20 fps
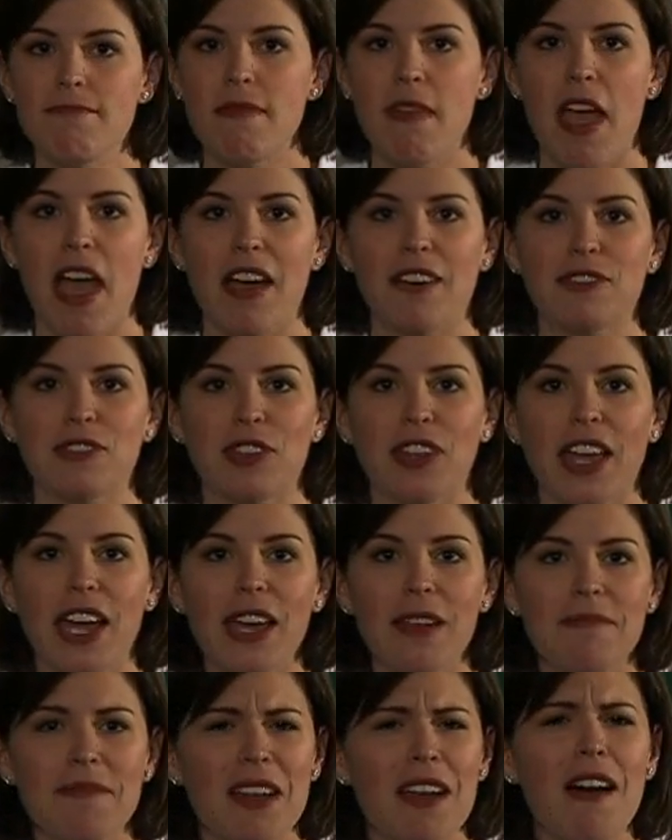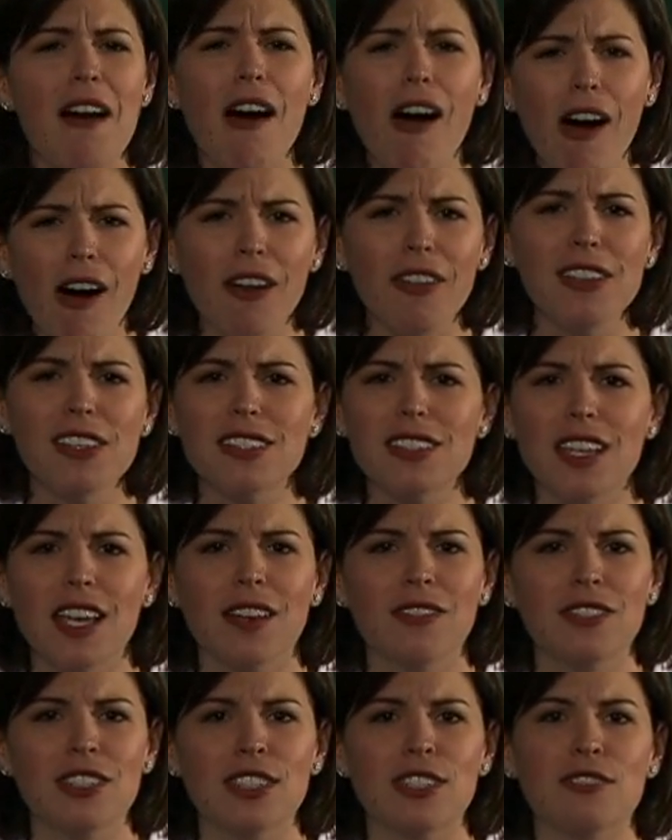After that, all that's
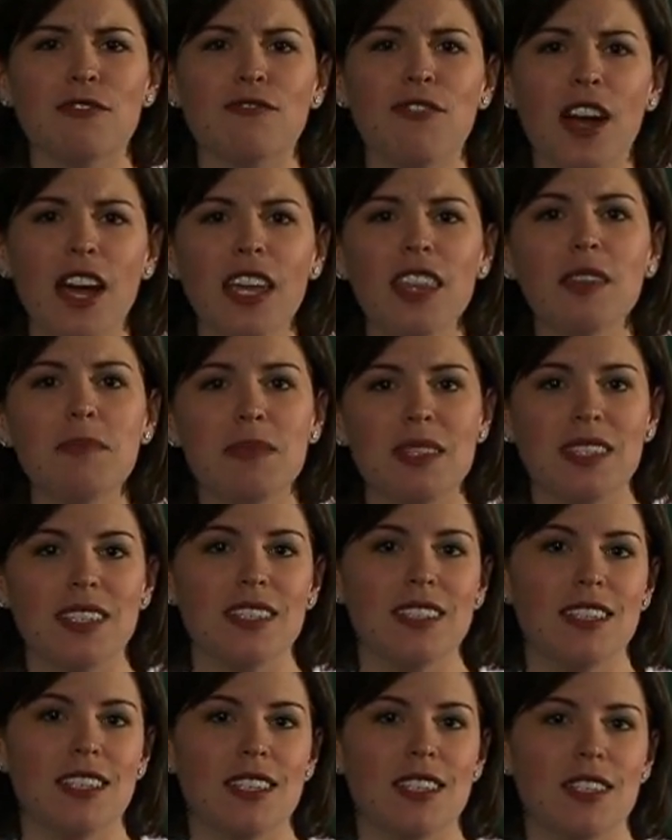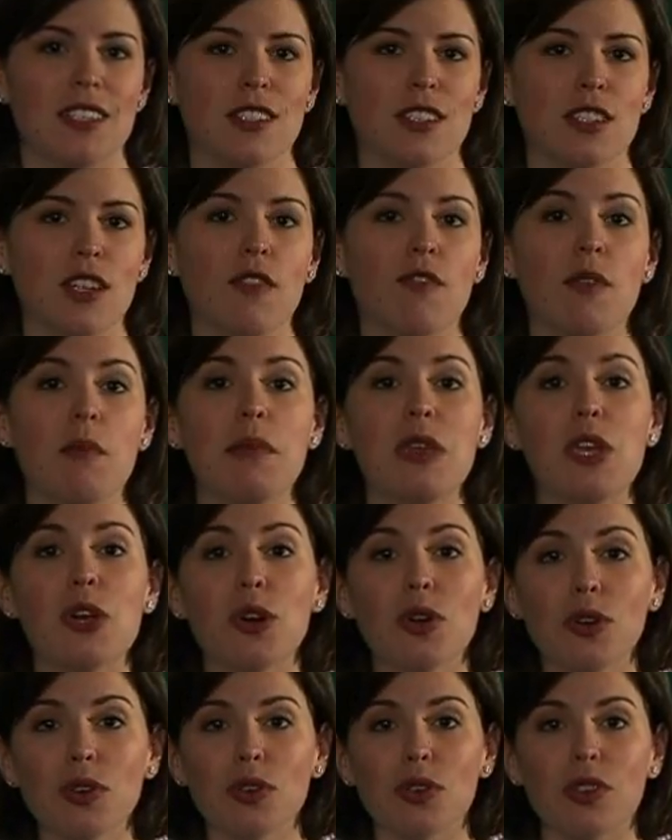left is to find the missing distance from the
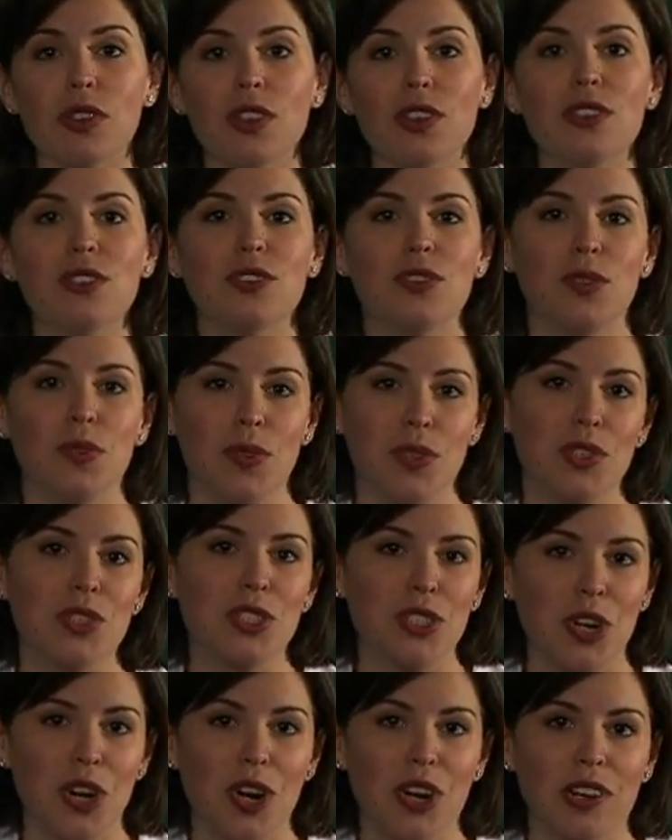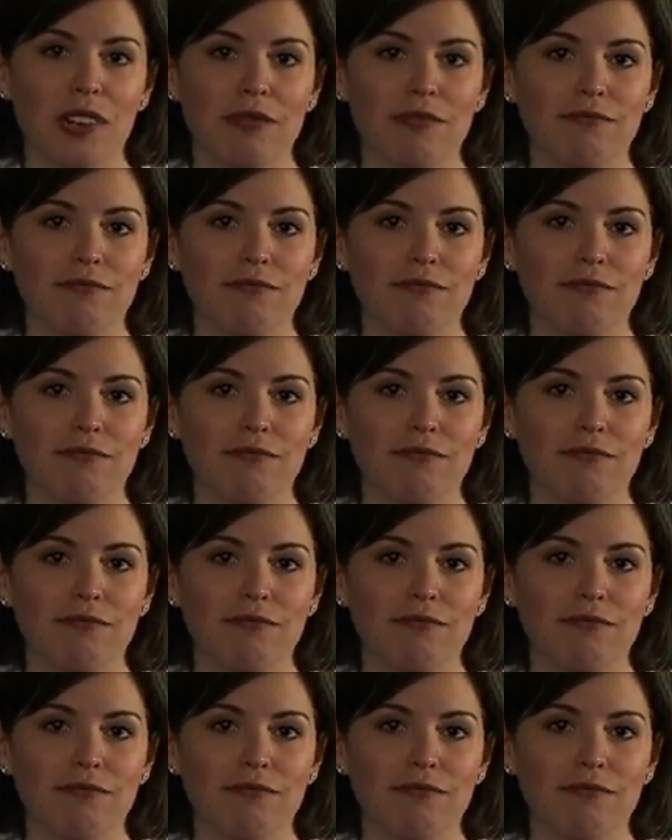Earth to the star.